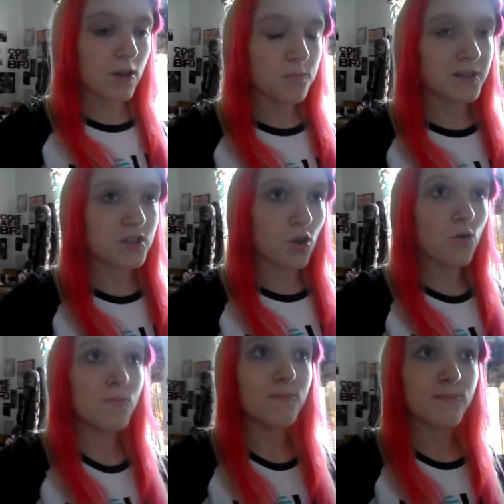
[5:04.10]
That would help me
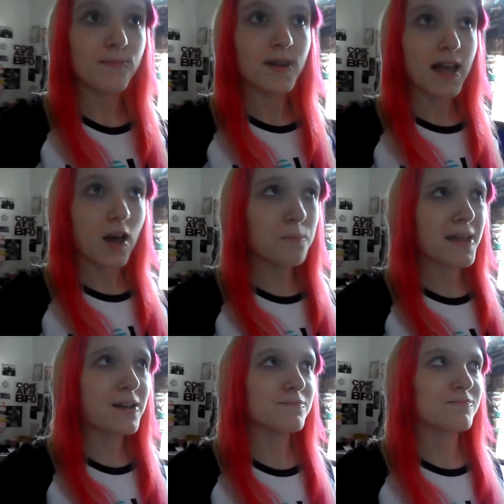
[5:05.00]
so, help
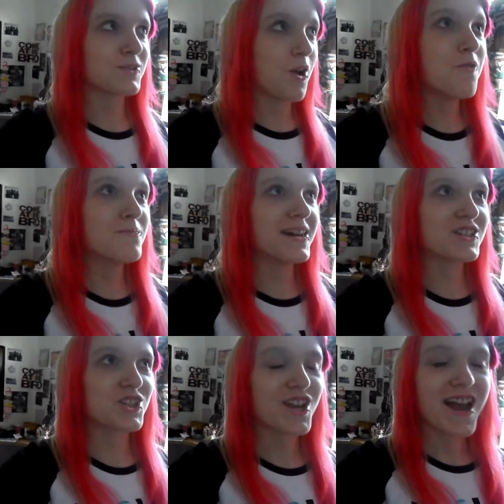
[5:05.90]
me out so
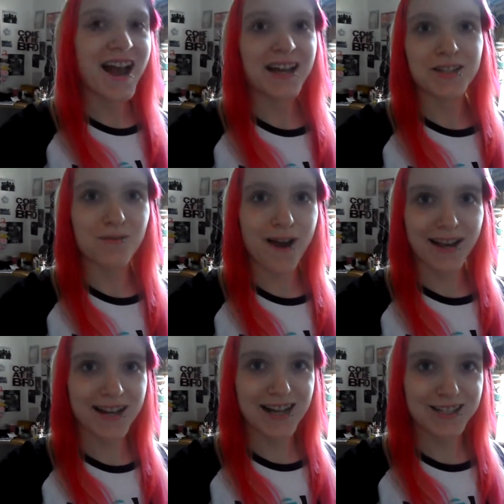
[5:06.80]
much. I swear
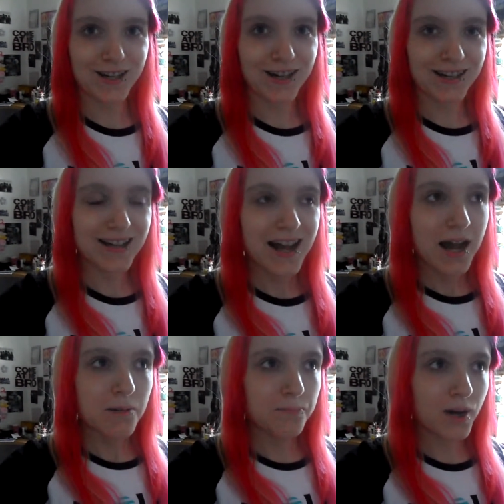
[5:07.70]
I cannot talk.
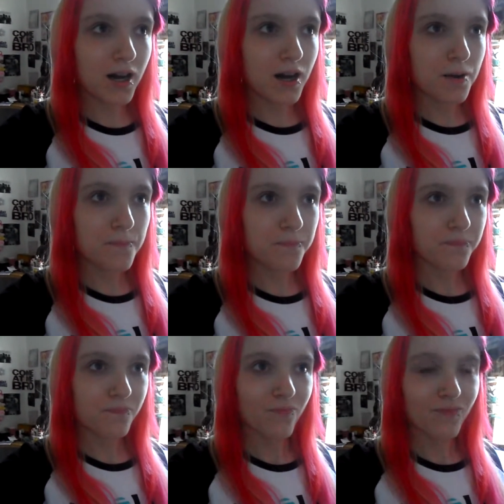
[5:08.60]
But
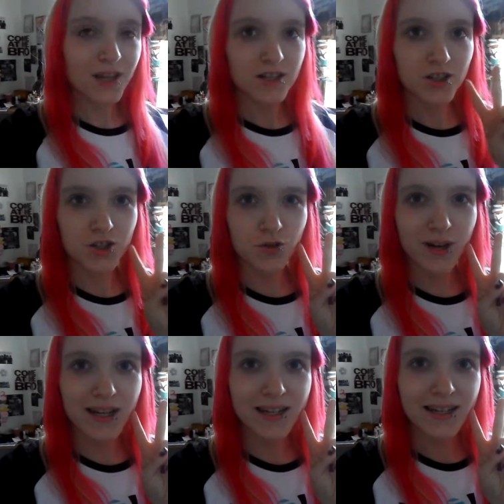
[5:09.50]
to
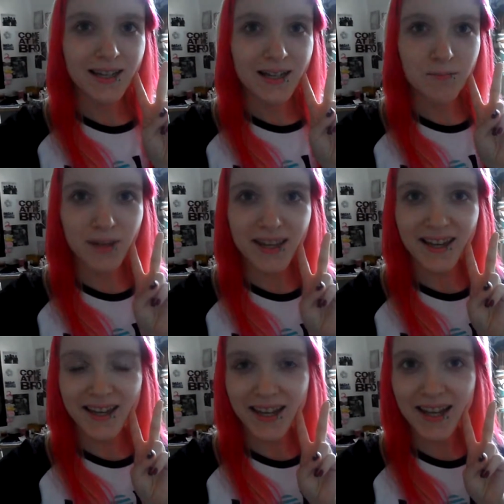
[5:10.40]
join
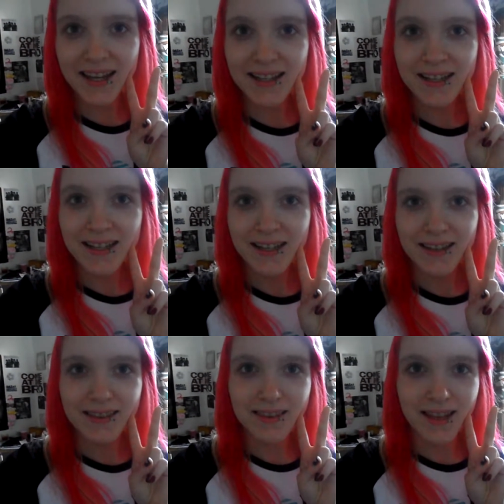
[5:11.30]
being a kitty,
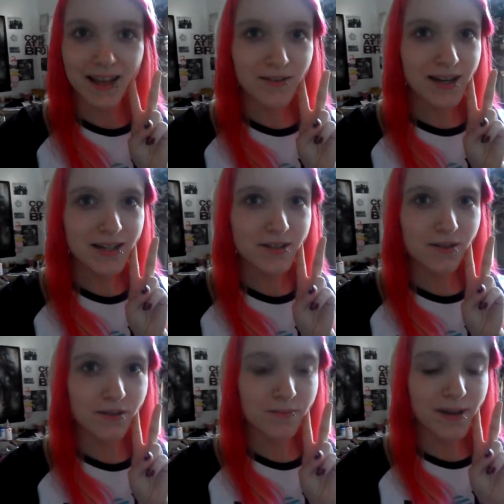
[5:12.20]
that you guys
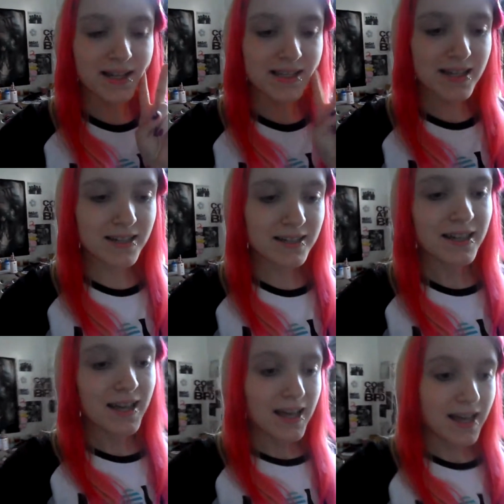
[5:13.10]
are amazing.
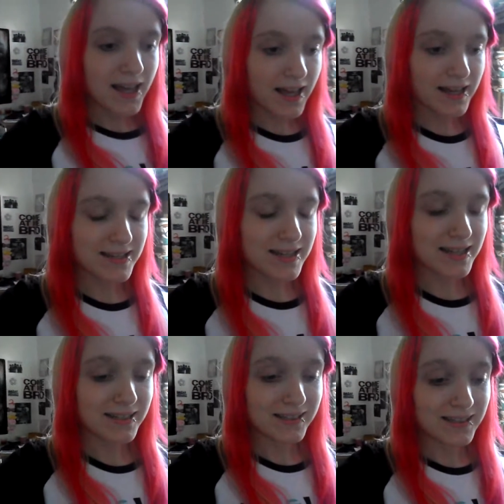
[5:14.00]
And